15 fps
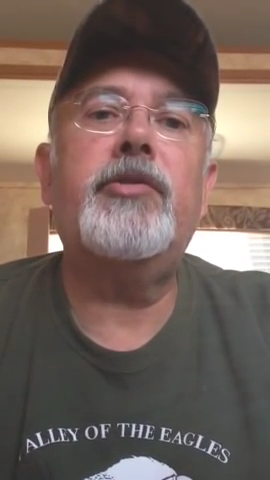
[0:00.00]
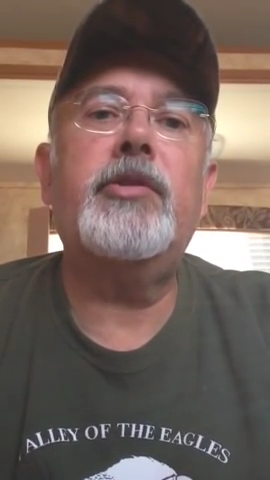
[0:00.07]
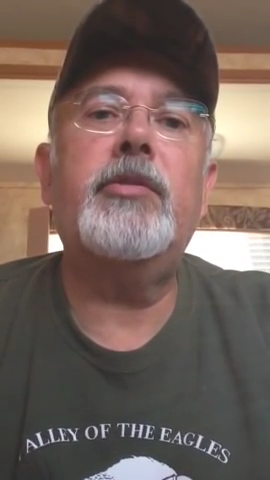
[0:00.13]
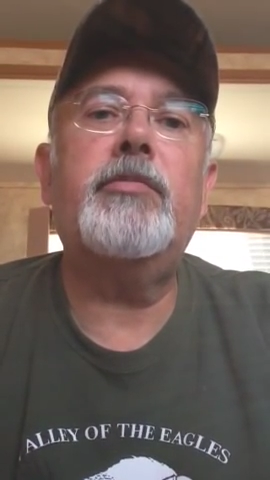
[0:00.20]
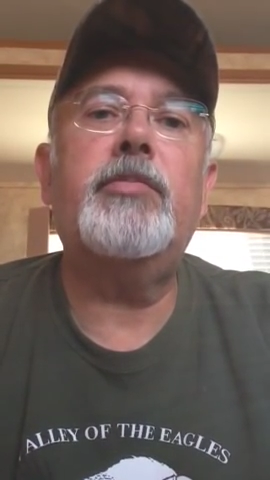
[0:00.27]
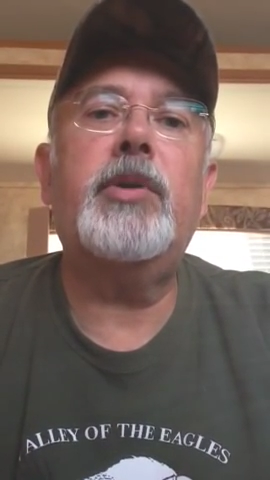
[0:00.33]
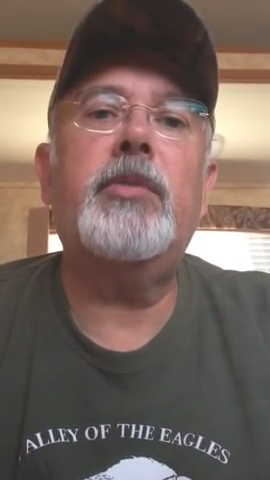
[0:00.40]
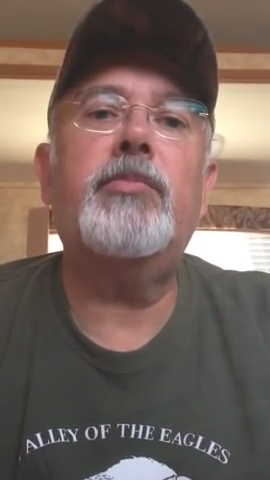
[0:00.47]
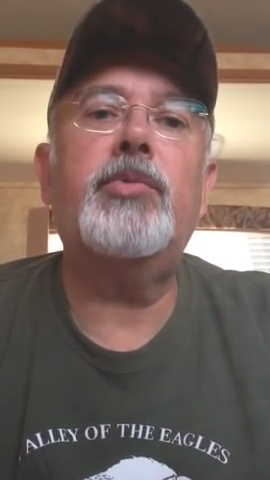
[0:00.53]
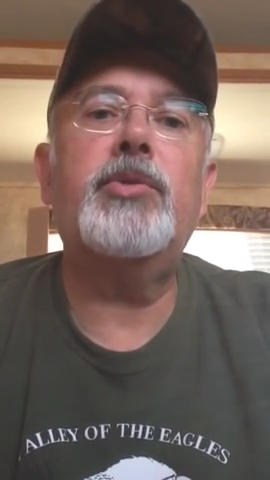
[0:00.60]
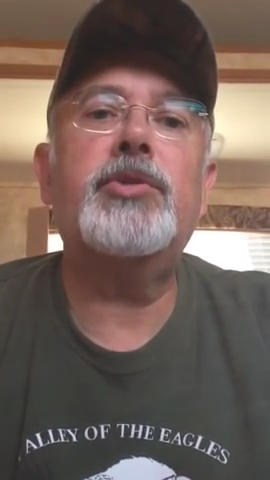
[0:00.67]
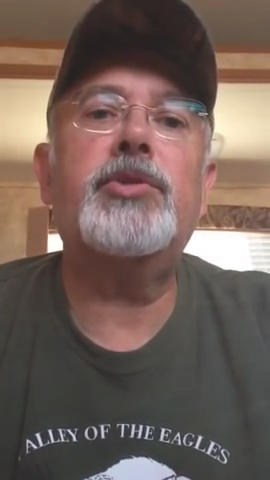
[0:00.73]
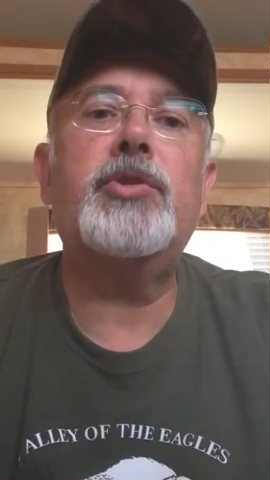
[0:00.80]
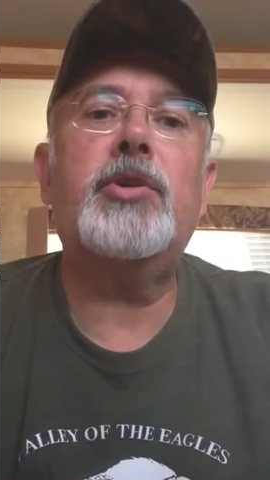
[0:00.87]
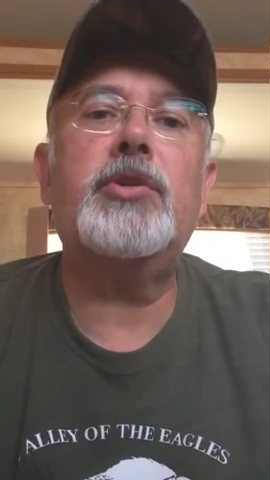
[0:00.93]
the pump
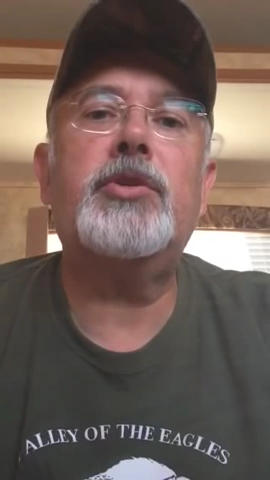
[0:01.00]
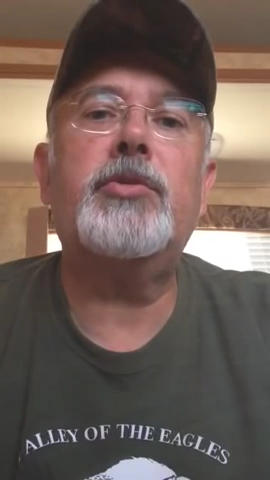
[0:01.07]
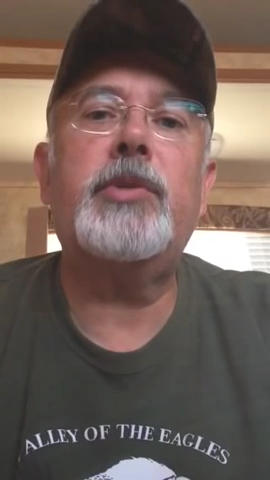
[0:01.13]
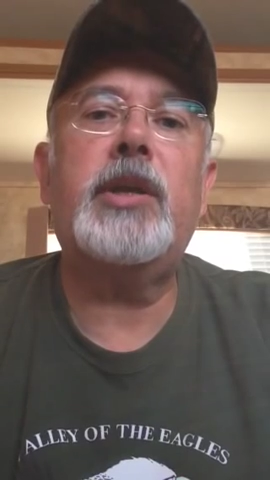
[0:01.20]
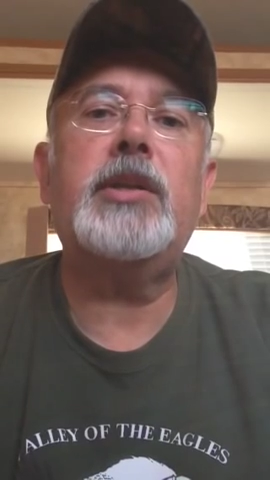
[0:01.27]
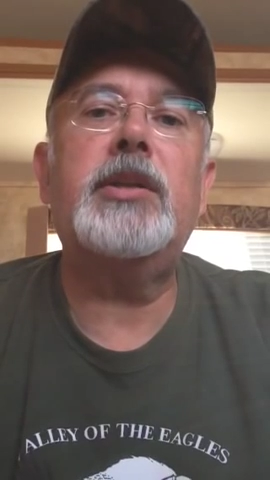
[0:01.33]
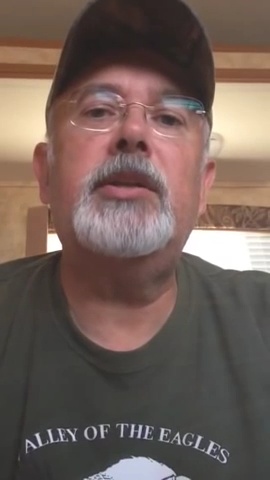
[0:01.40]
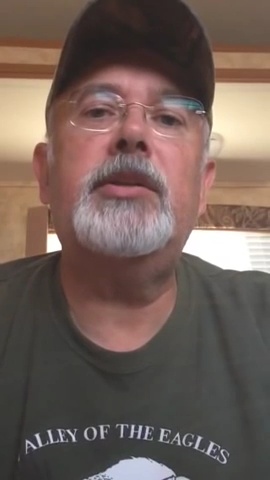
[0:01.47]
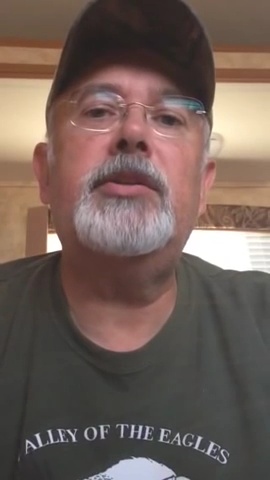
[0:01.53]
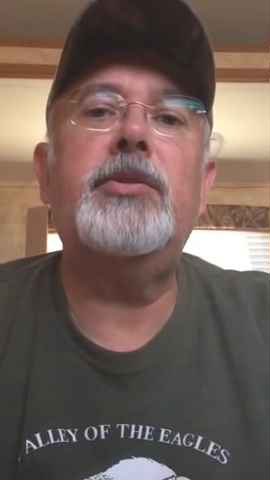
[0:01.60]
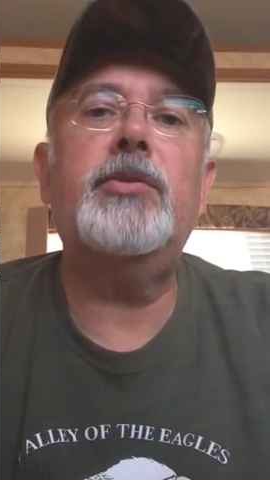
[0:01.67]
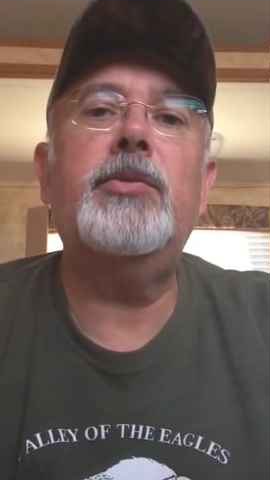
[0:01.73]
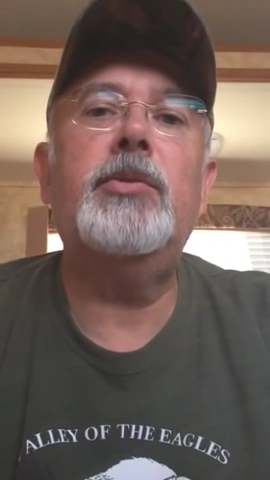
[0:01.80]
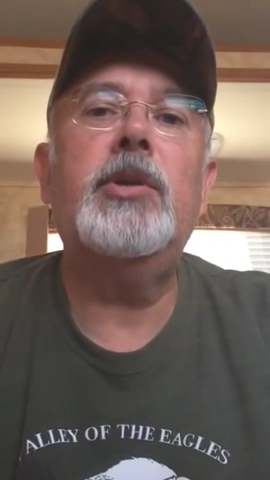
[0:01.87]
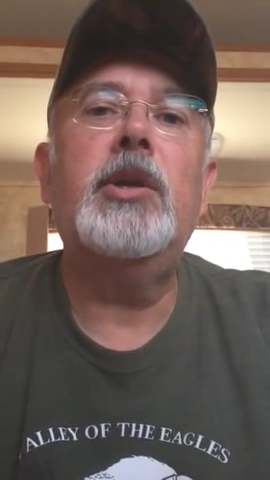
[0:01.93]
was hooked directly
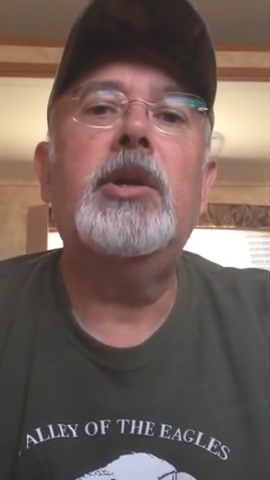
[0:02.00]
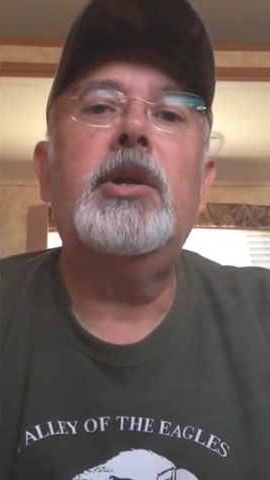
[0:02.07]
to